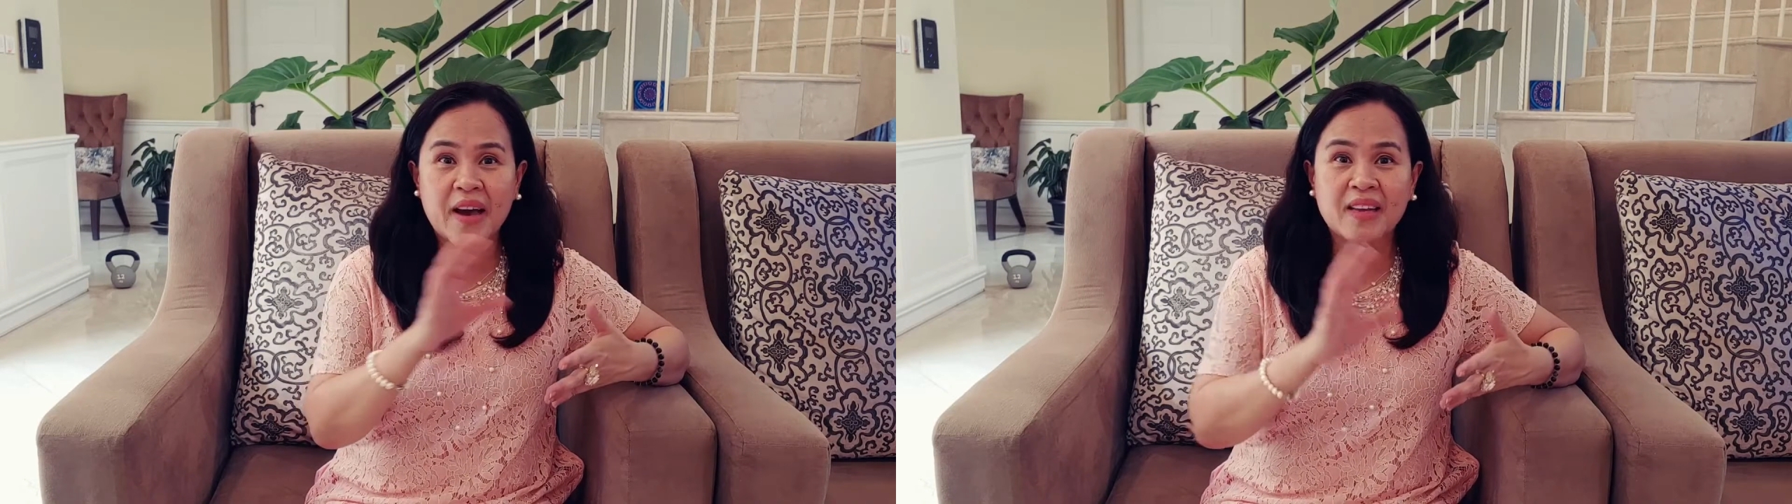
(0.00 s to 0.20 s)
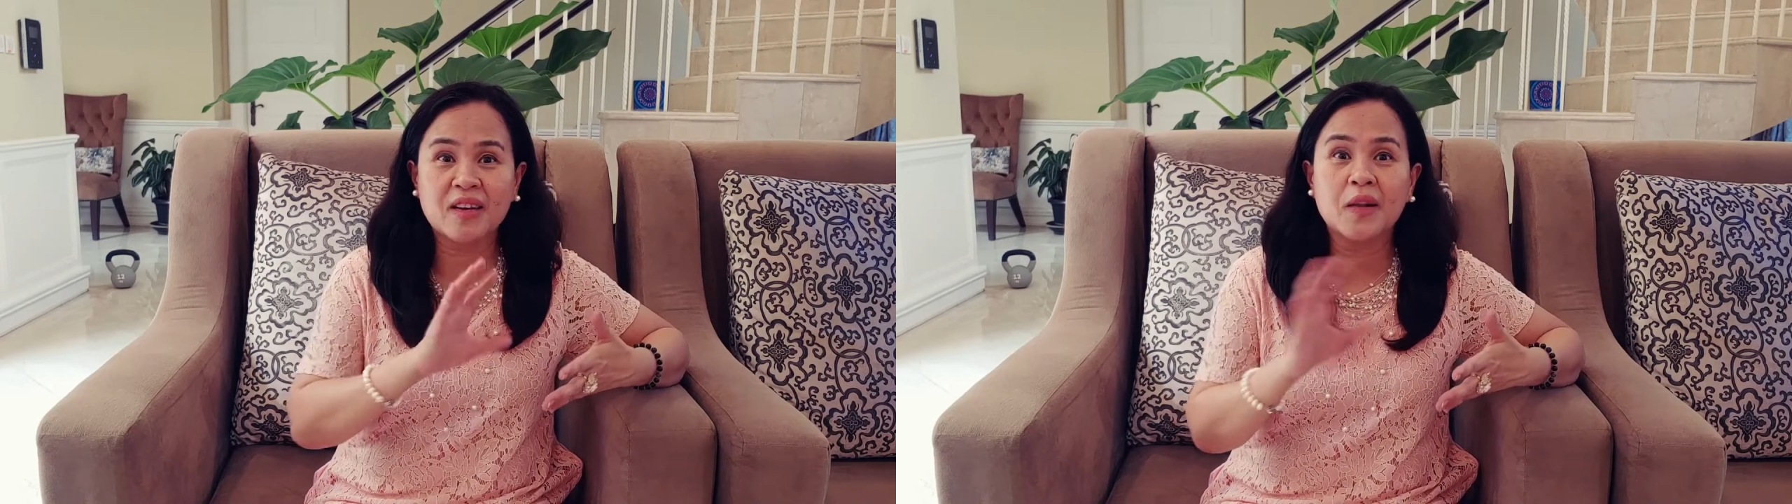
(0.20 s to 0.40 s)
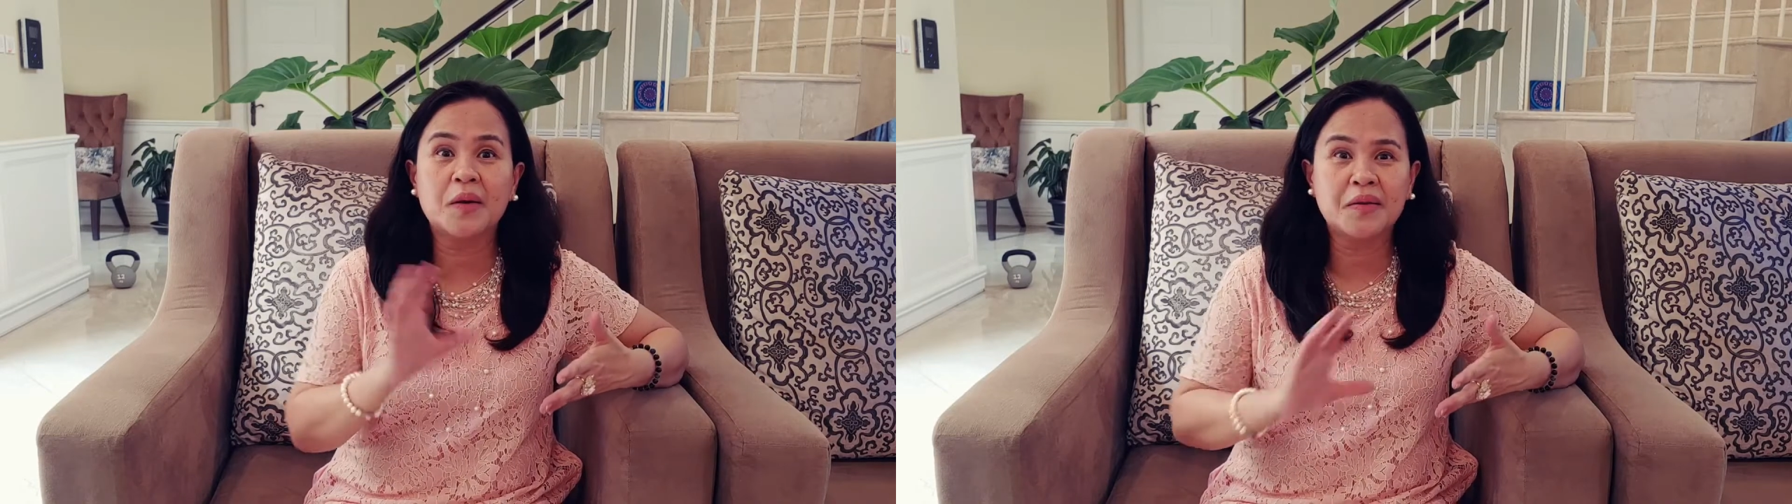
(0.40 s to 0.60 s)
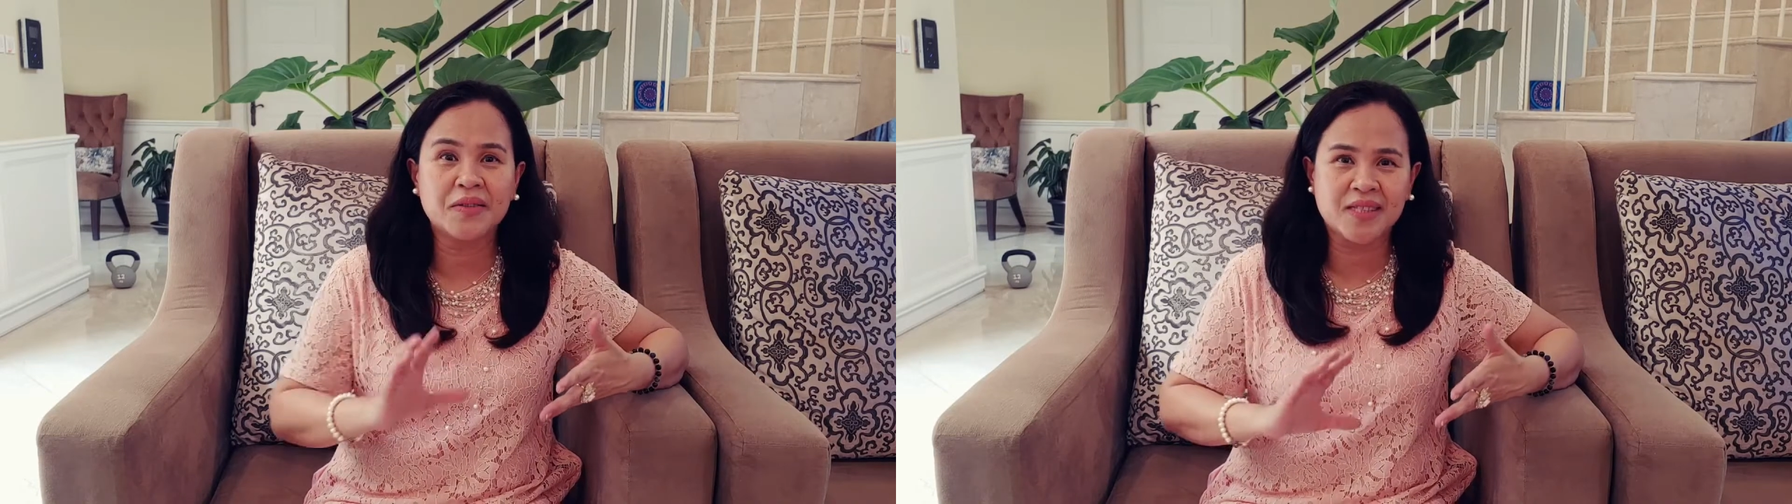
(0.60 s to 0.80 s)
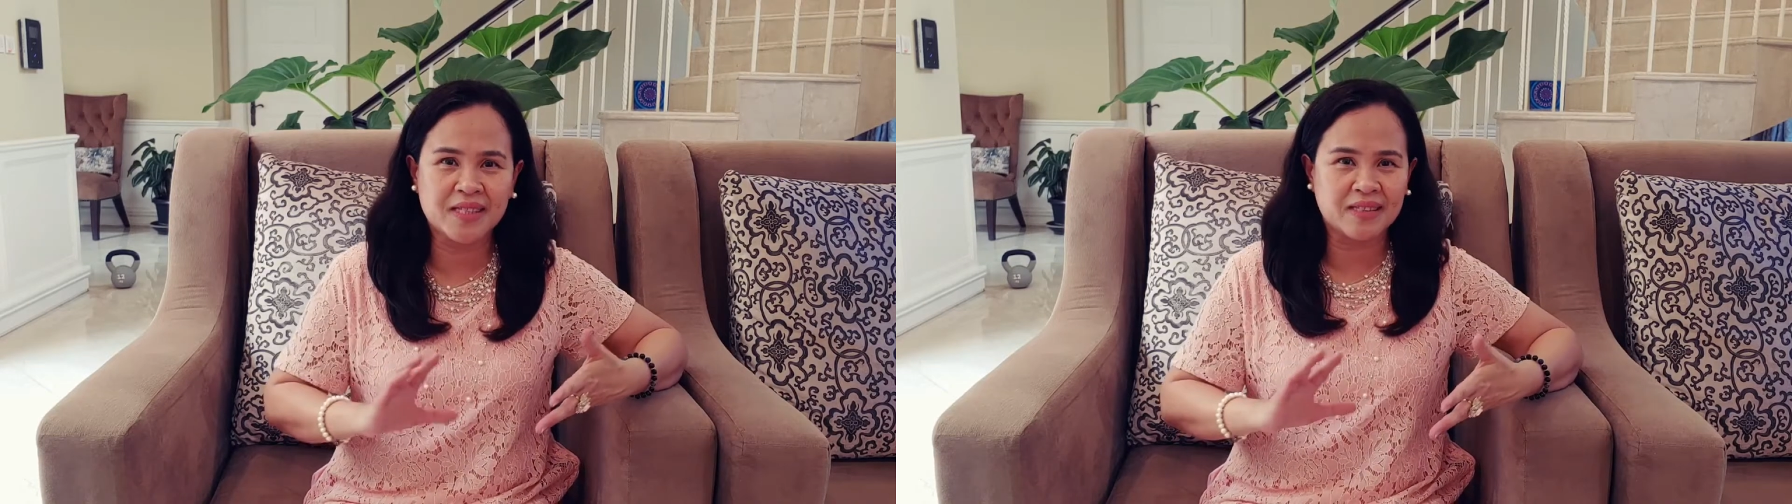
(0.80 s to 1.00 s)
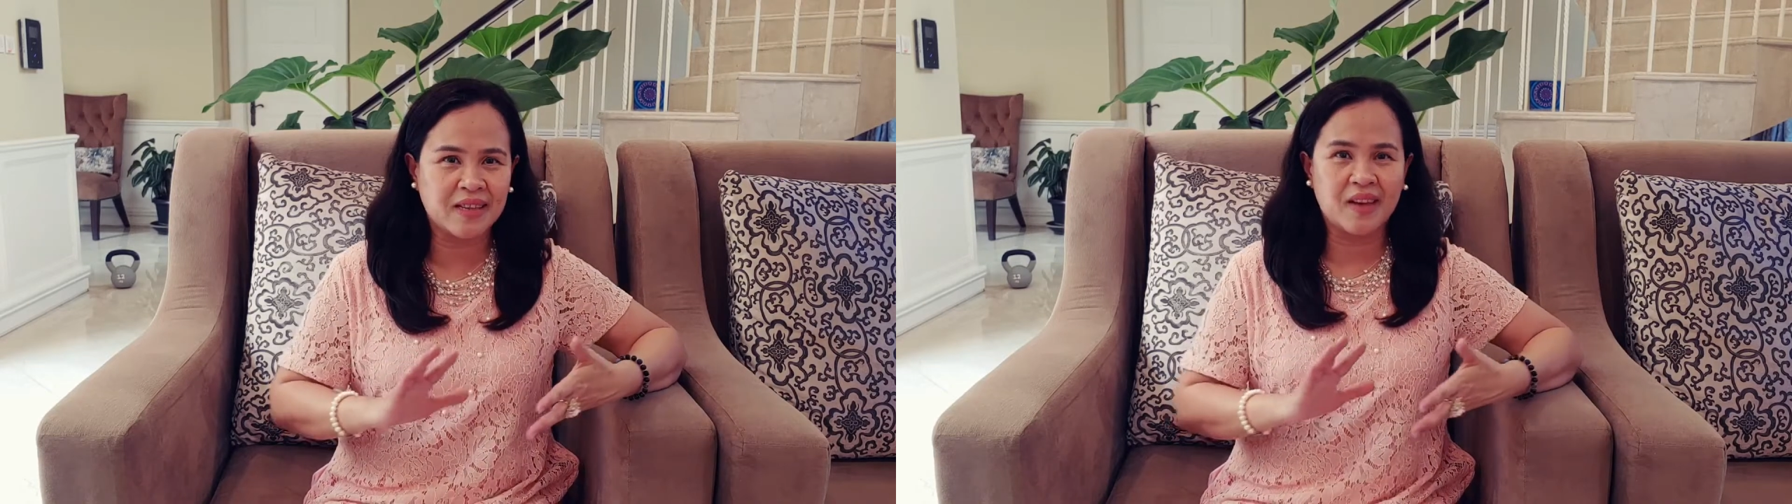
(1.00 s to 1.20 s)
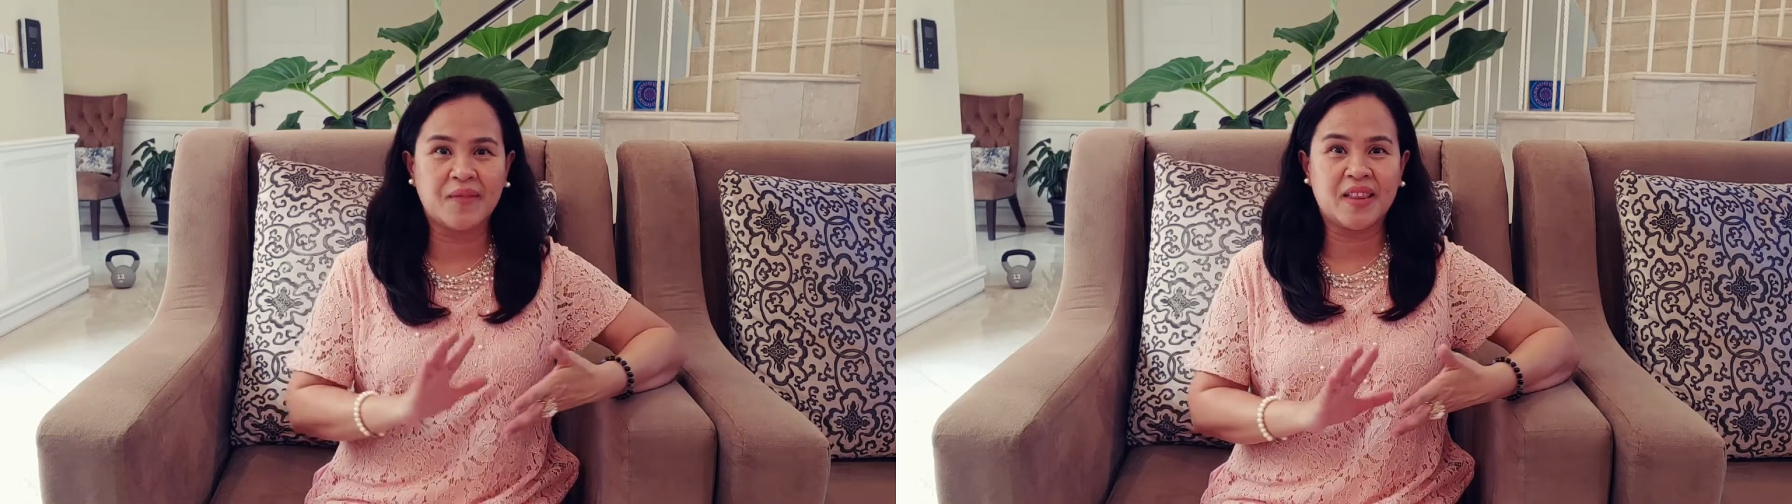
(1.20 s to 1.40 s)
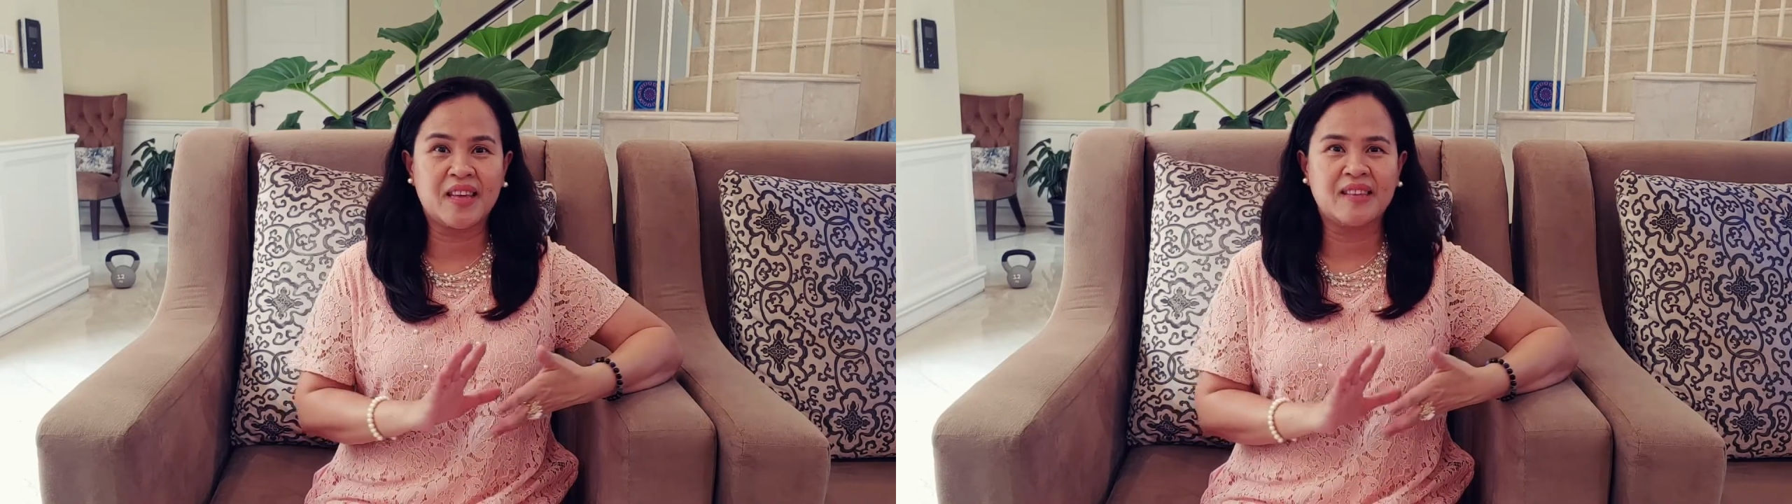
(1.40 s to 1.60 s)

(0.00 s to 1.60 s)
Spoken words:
close everything